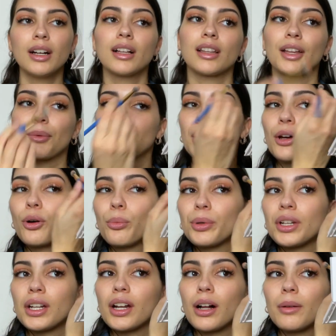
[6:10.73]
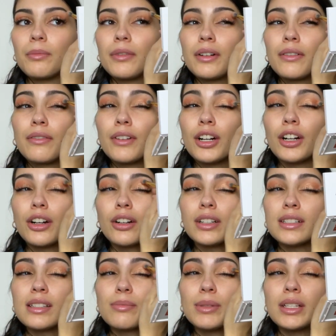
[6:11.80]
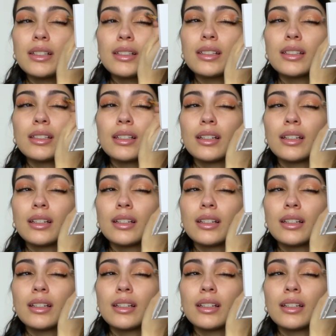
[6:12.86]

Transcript: Like when I opened it up for Christmas,